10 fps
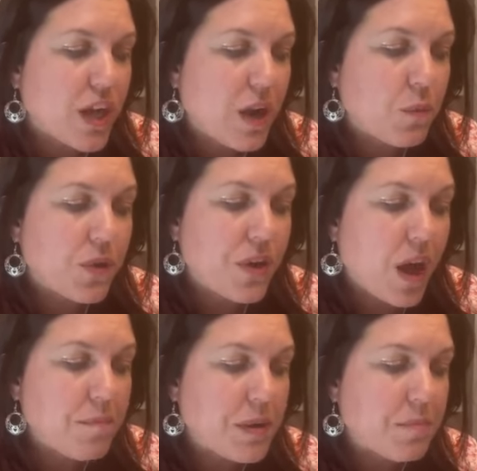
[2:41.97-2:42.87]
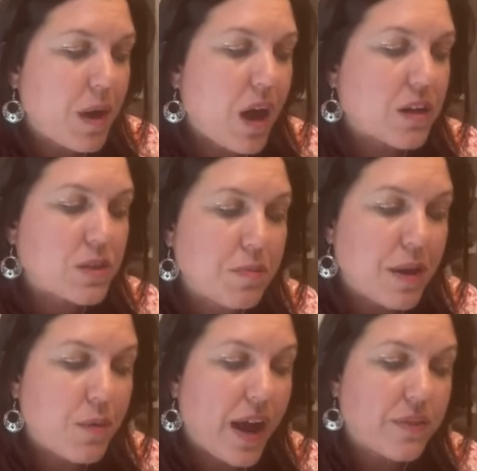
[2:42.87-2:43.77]
I will not be mocked. My
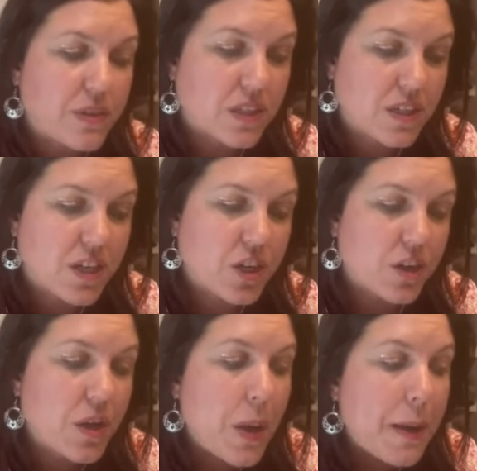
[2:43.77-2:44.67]
wrath is here.